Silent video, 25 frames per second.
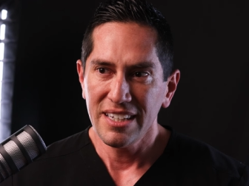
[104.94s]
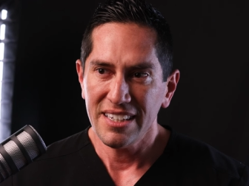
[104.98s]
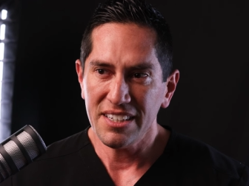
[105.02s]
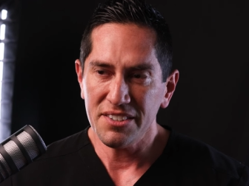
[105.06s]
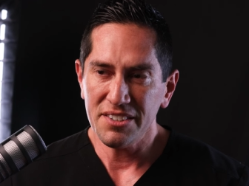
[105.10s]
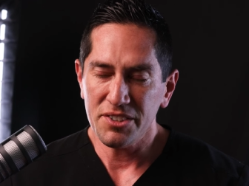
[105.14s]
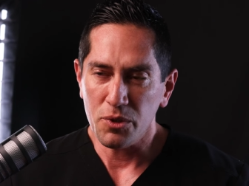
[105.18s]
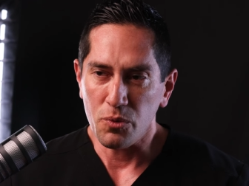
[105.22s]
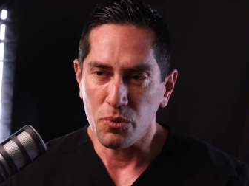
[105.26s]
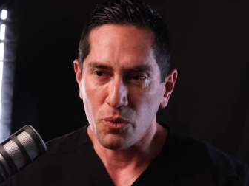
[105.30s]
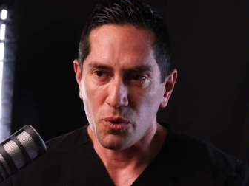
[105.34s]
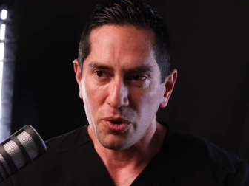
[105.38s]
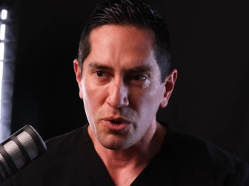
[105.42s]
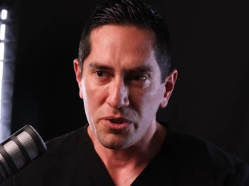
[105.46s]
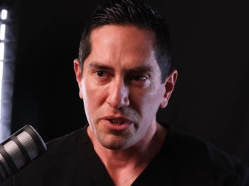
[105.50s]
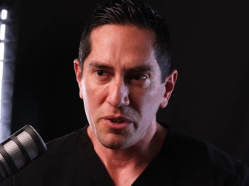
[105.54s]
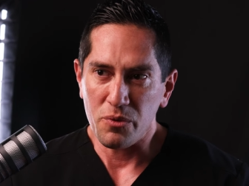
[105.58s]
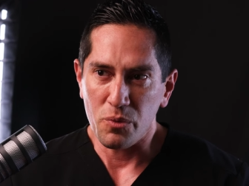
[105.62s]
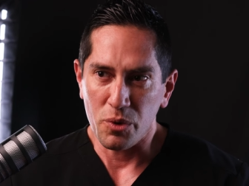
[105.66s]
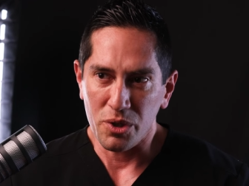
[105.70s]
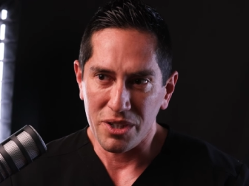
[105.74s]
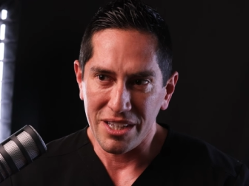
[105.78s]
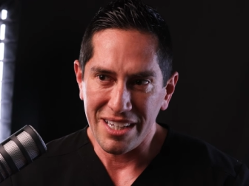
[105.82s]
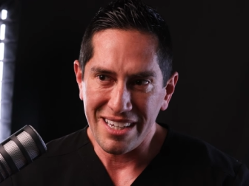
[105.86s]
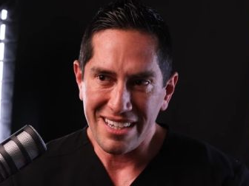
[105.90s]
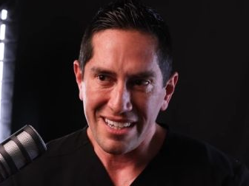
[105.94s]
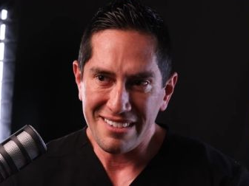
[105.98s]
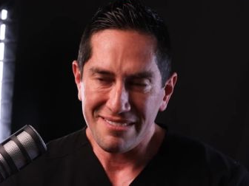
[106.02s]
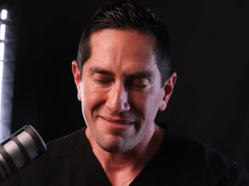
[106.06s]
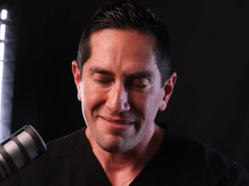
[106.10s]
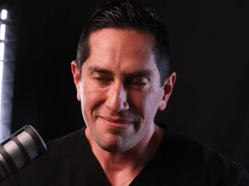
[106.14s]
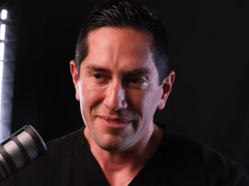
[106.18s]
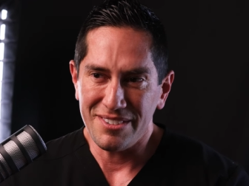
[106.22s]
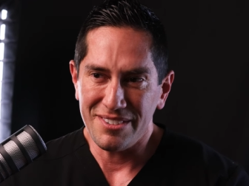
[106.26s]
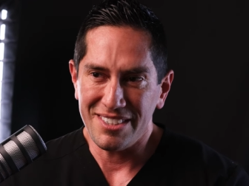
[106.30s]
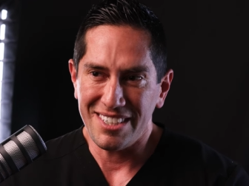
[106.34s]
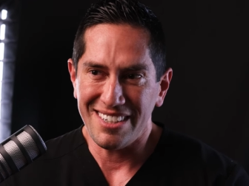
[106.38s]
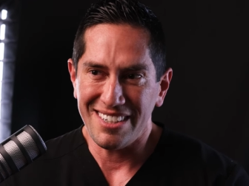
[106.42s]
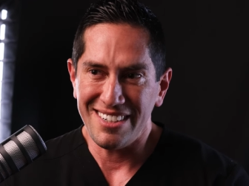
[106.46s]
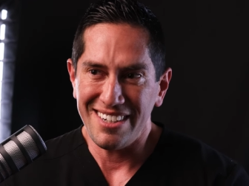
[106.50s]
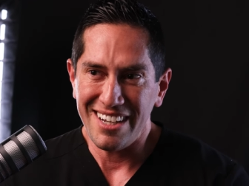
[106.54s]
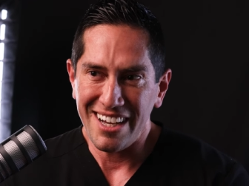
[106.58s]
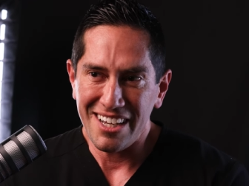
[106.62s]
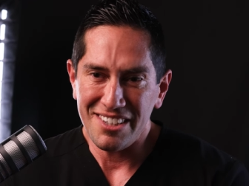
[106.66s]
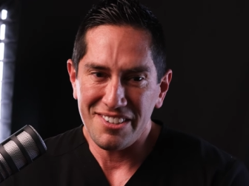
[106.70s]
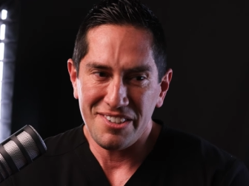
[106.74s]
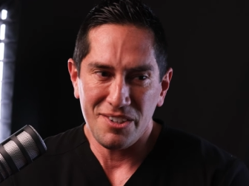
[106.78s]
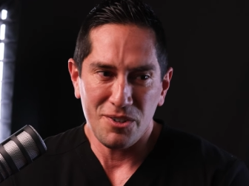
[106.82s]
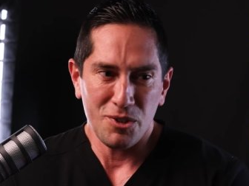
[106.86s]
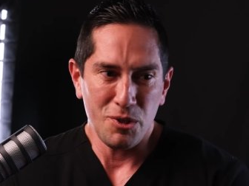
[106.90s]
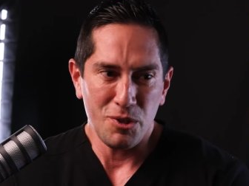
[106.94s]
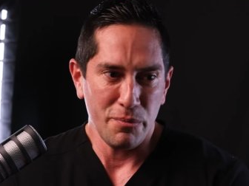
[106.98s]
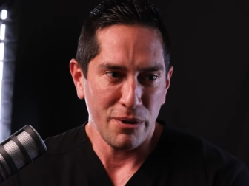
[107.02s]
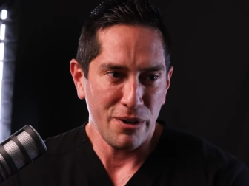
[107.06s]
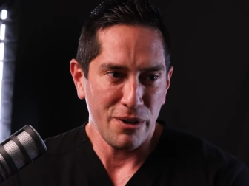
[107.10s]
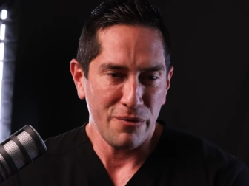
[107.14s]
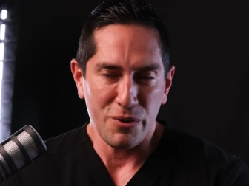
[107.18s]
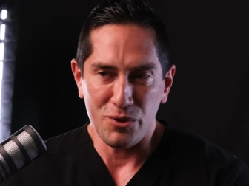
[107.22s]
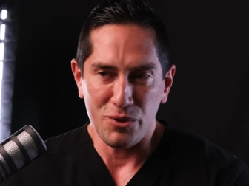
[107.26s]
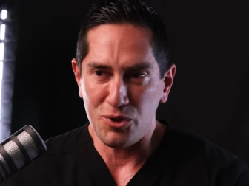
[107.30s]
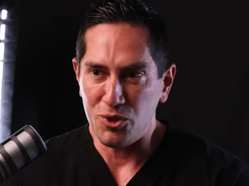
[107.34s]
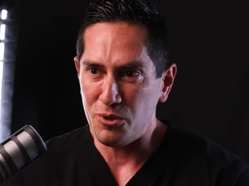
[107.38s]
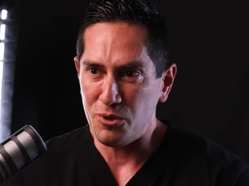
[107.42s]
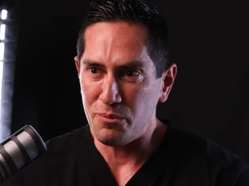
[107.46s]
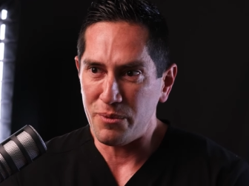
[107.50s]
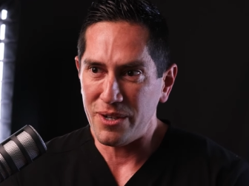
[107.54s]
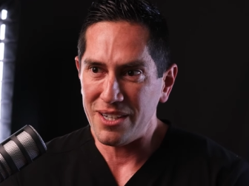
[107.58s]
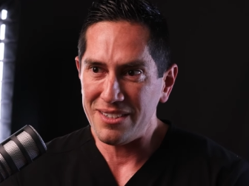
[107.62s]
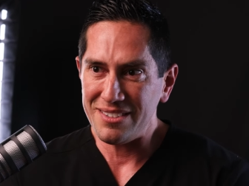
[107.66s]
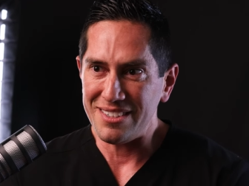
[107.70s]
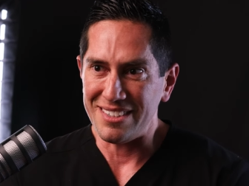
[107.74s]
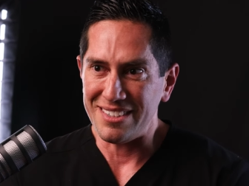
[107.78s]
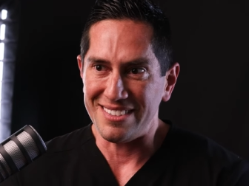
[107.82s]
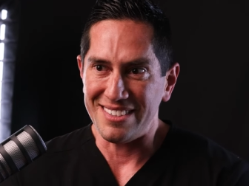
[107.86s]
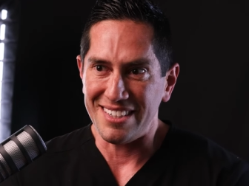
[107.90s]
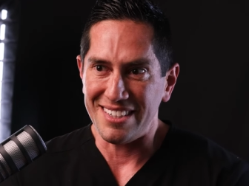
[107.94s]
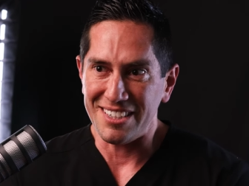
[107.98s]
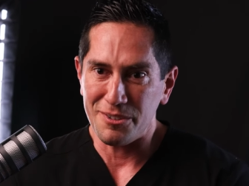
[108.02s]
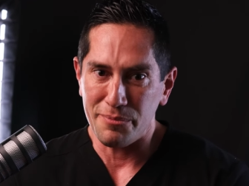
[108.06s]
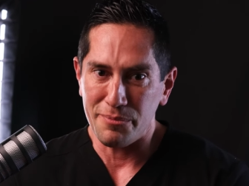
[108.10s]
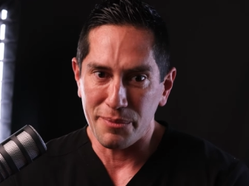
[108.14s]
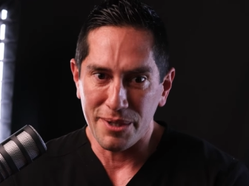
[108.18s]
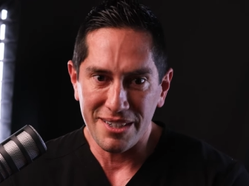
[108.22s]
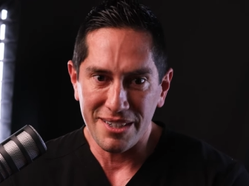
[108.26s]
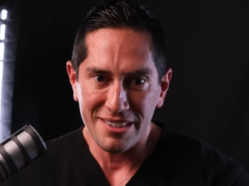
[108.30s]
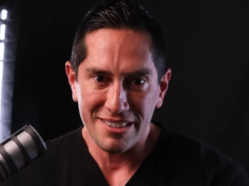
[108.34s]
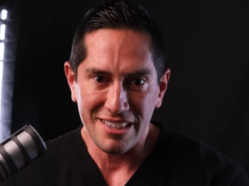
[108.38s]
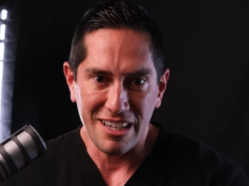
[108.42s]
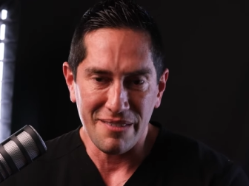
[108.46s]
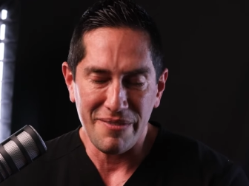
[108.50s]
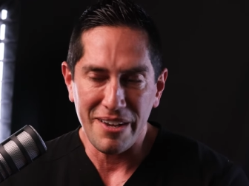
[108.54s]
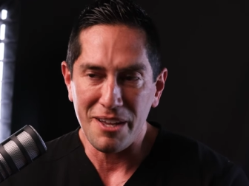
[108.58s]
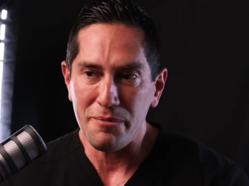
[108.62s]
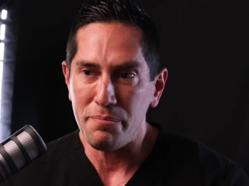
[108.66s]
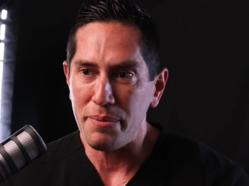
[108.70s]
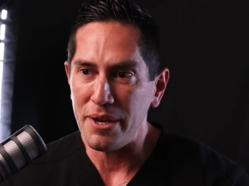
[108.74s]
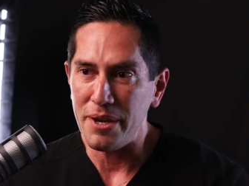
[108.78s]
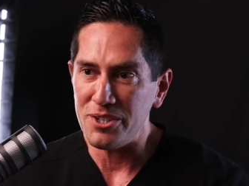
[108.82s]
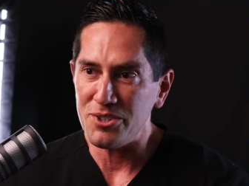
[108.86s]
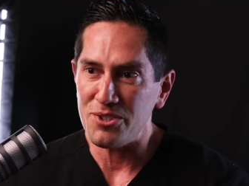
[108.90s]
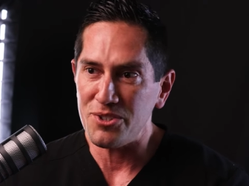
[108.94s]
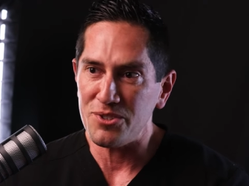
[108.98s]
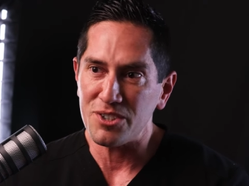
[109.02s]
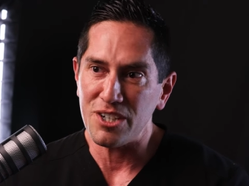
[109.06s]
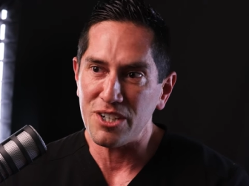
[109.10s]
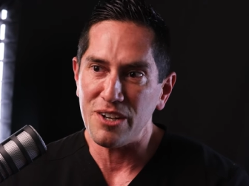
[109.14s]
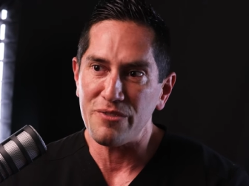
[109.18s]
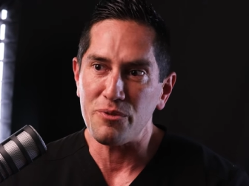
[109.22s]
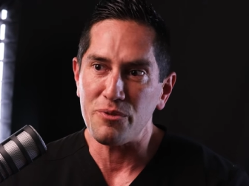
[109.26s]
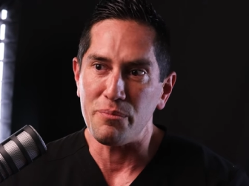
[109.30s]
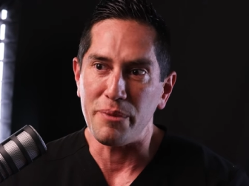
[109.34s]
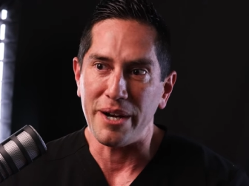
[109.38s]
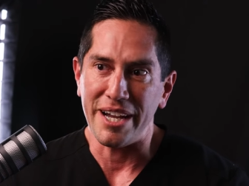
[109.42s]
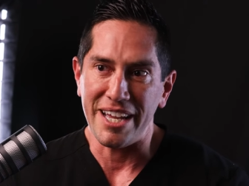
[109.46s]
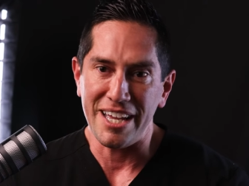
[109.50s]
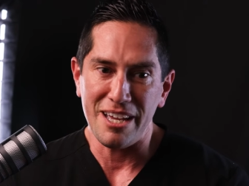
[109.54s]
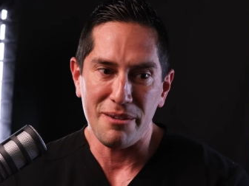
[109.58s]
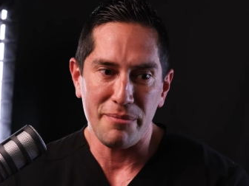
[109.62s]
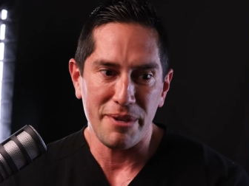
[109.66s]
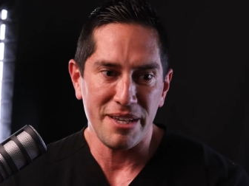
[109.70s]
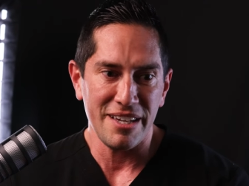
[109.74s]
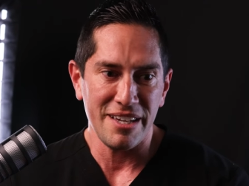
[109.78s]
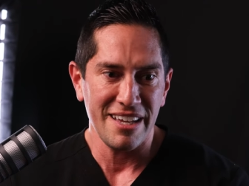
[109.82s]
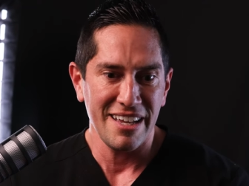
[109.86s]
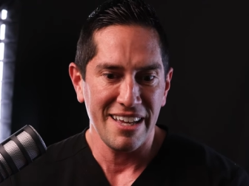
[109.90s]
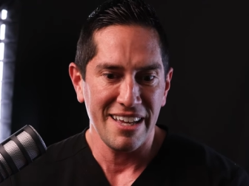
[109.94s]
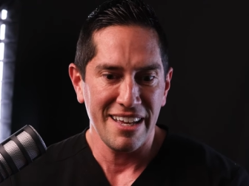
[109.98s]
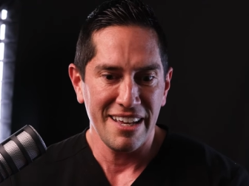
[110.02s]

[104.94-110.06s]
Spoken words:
Is it worth it really to not sit on your butt for 2 months to 6 months? I've had patients come from Miami.